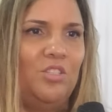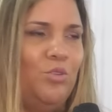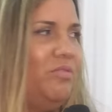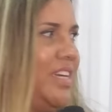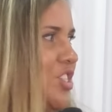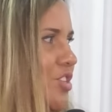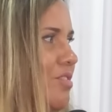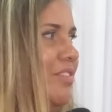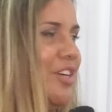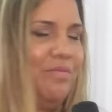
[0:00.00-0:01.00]
new
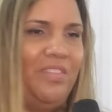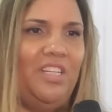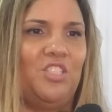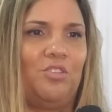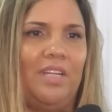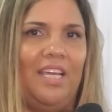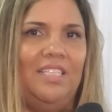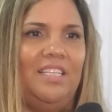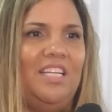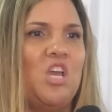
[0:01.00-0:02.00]
venture, Vere Phoenix
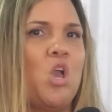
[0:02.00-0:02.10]
United.